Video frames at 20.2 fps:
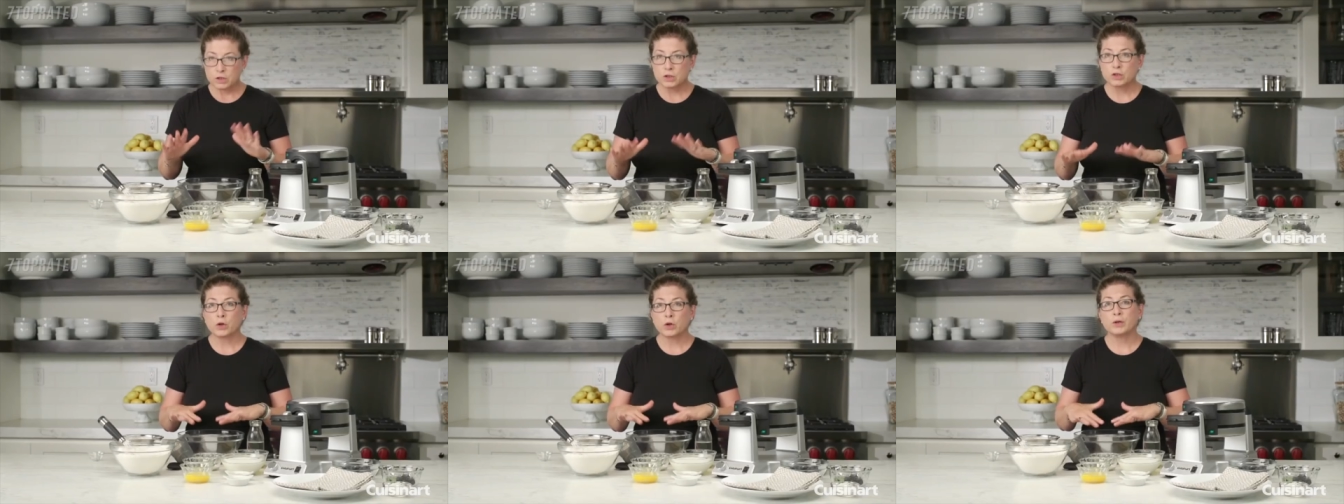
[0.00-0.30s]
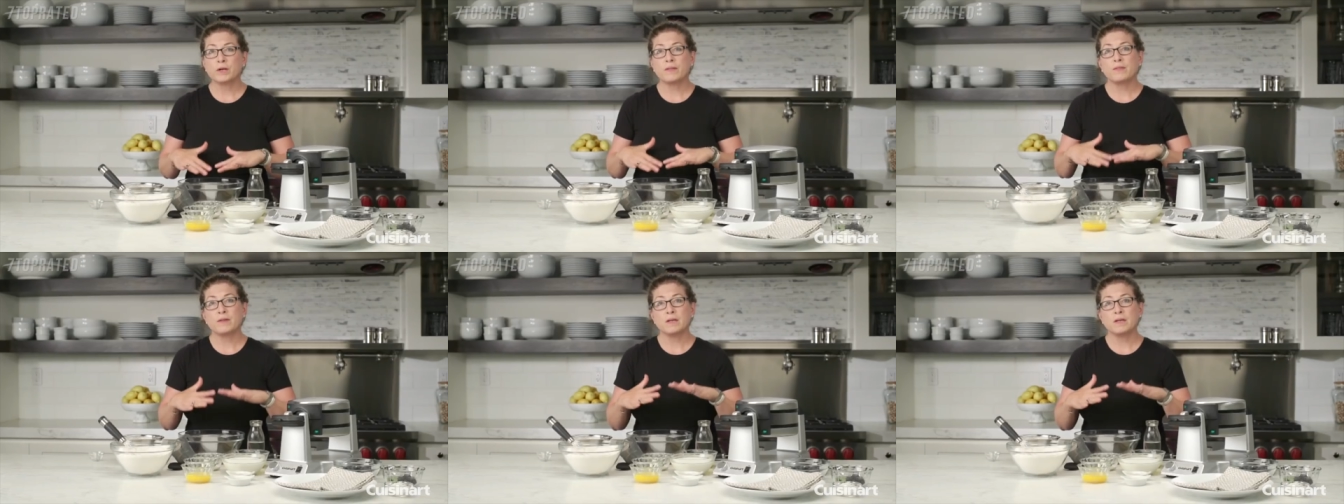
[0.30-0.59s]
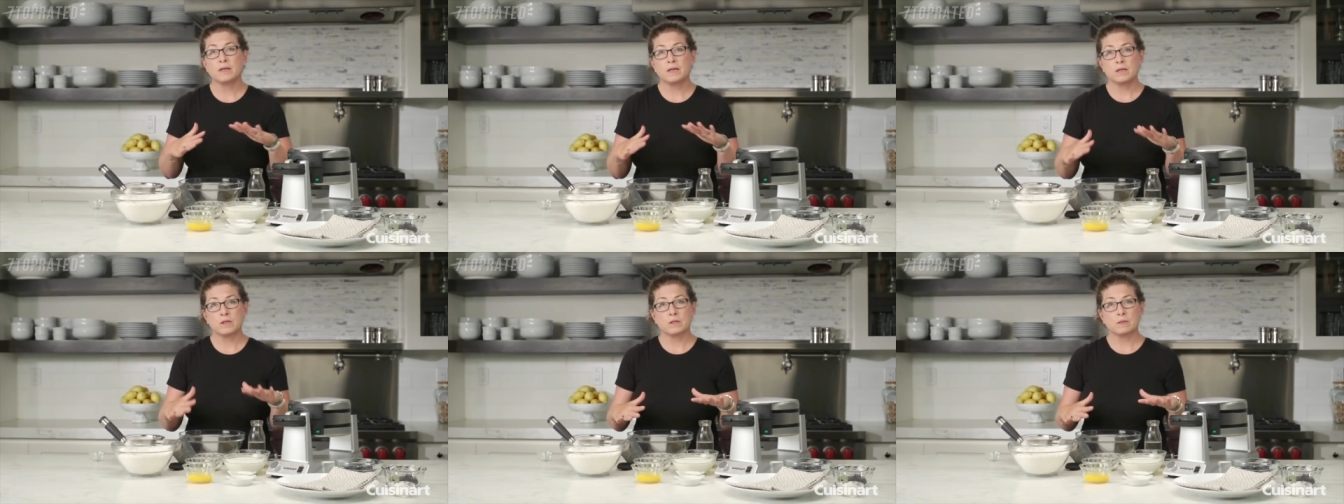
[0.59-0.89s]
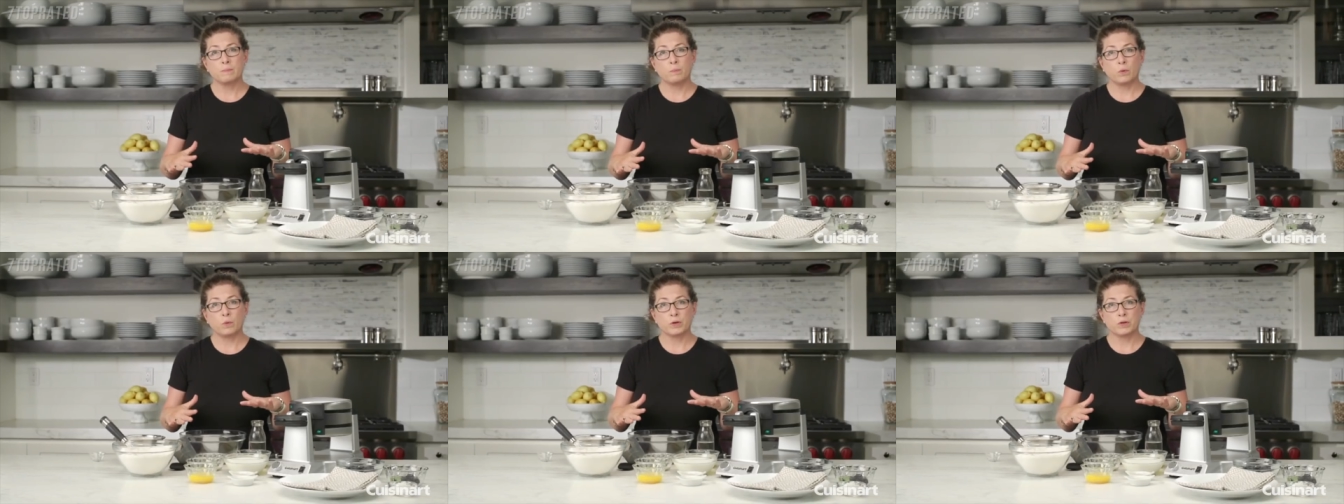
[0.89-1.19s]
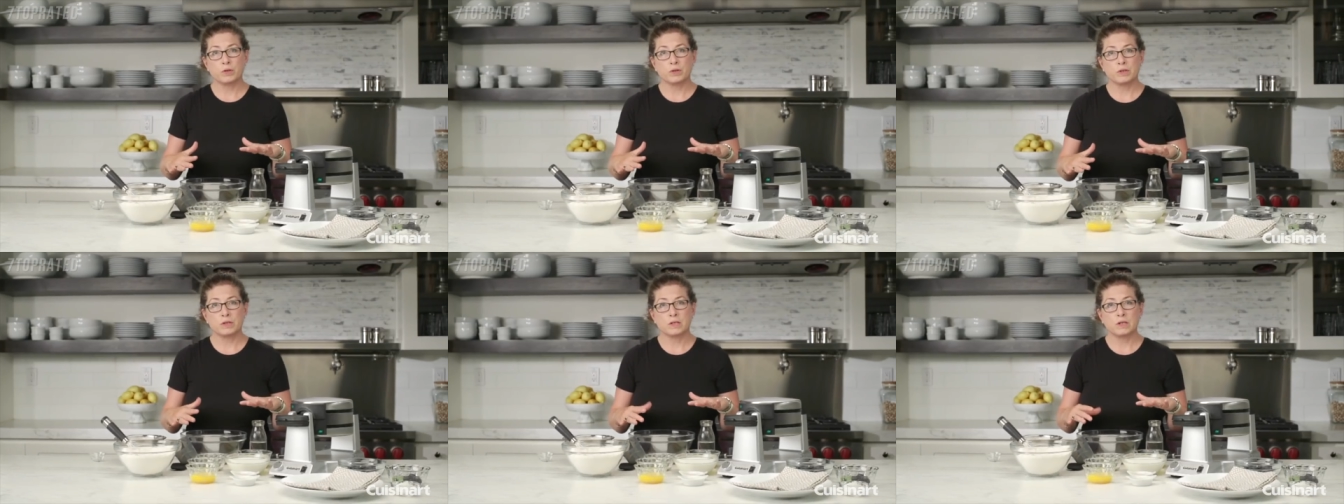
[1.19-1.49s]
started the yeast
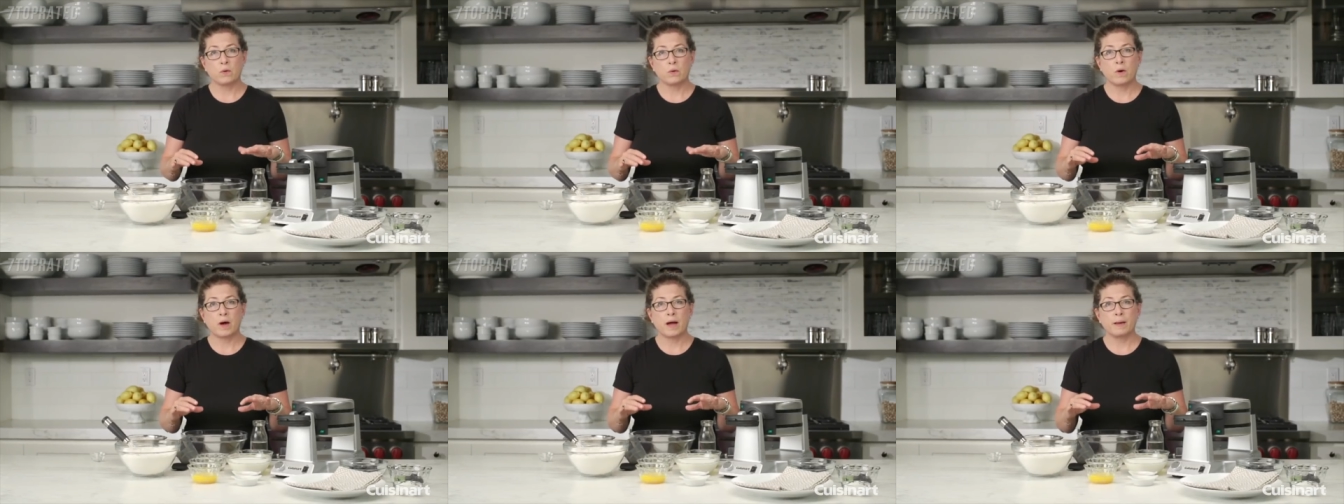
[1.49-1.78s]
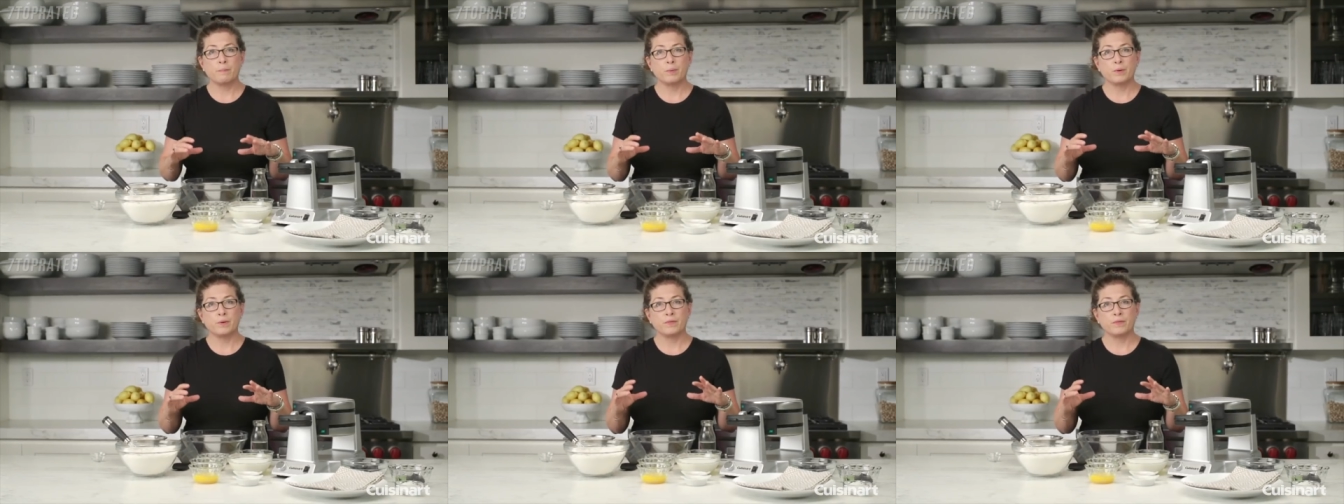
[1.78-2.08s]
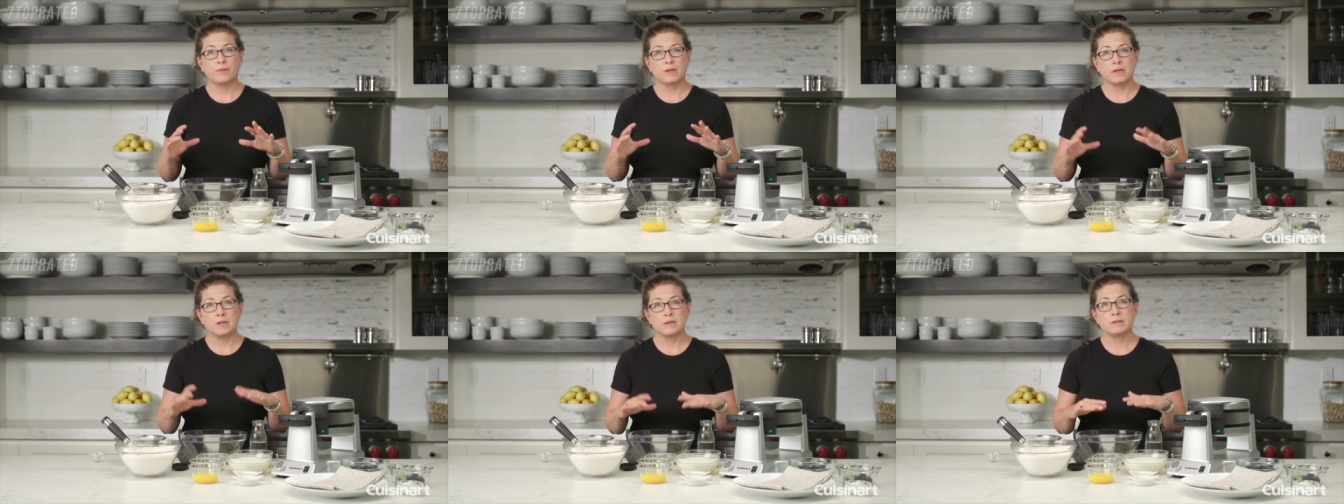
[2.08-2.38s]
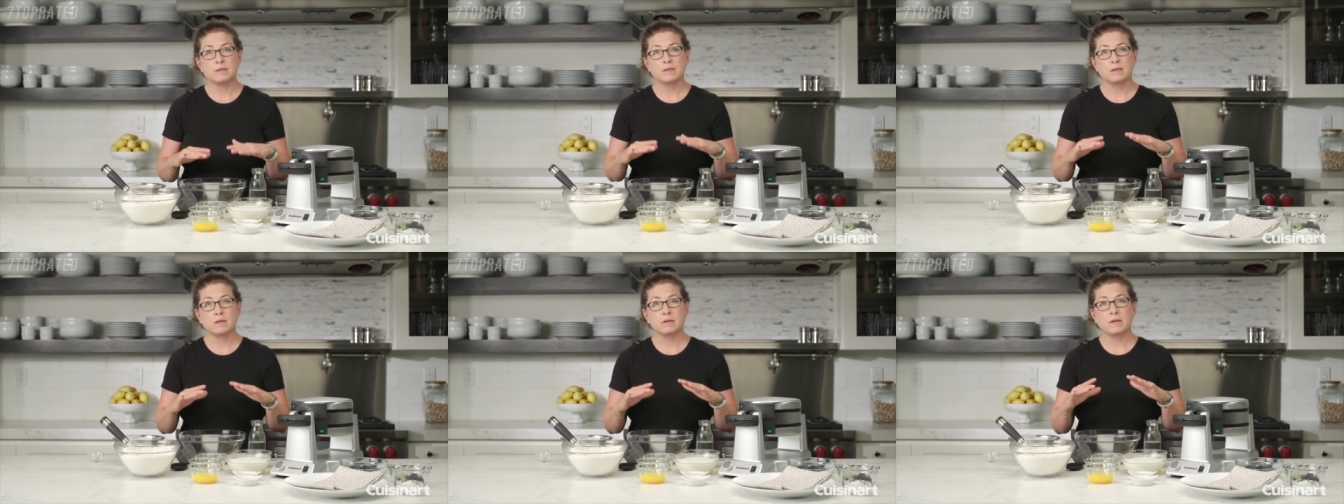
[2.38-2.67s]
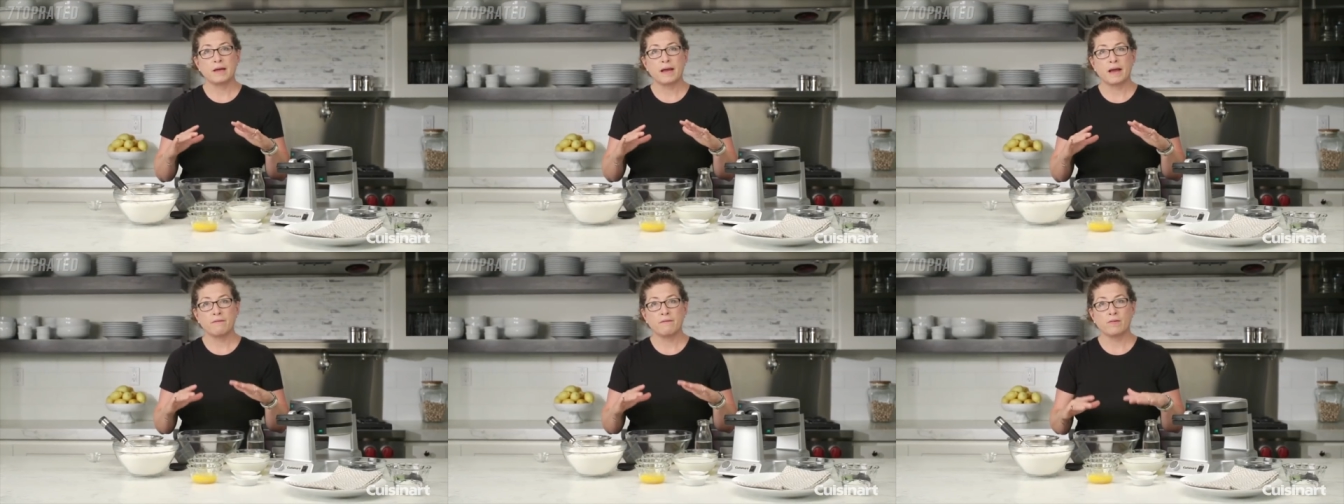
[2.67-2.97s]
portion. So I put the
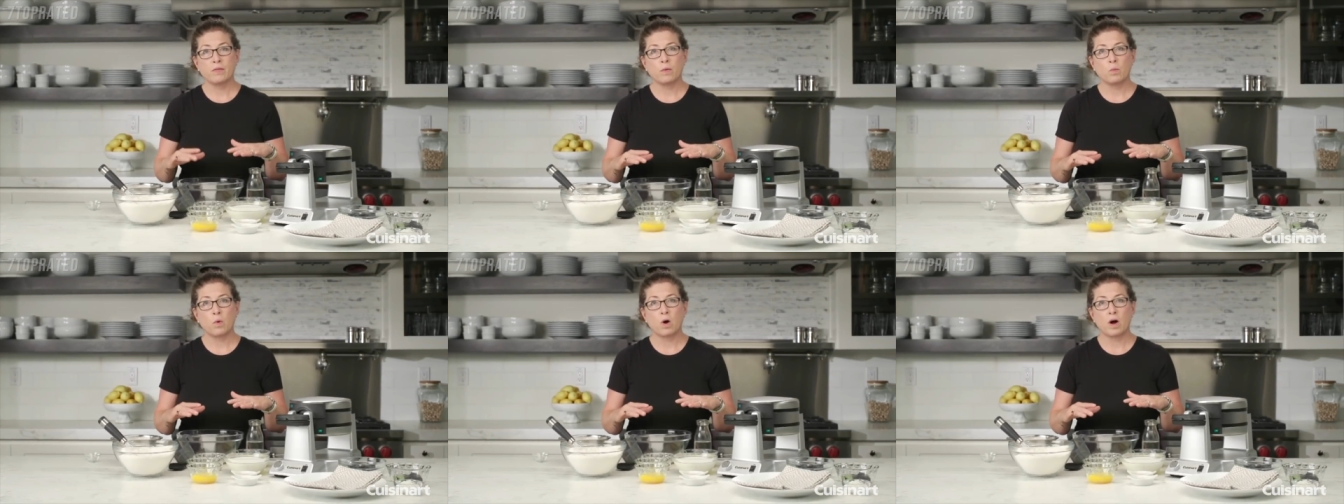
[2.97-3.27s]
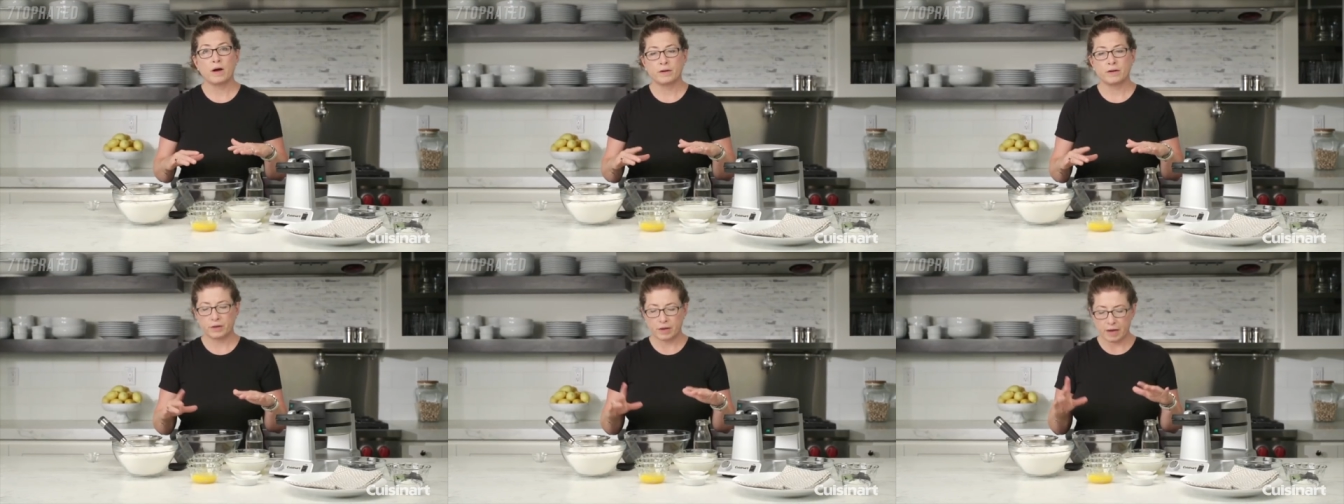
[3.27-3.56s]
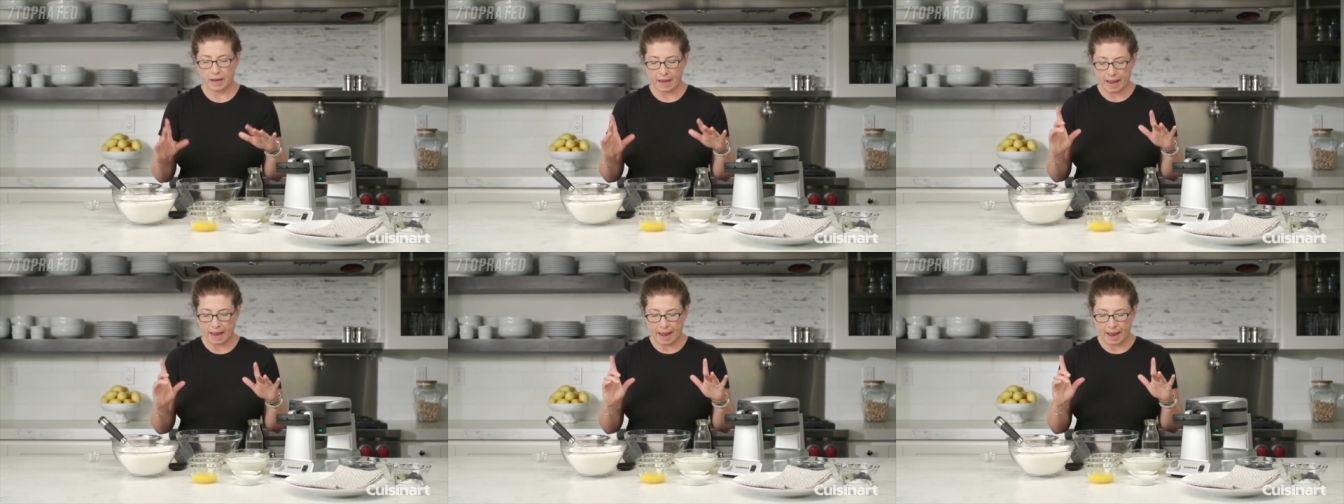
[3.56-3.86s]
yeast, half of the water,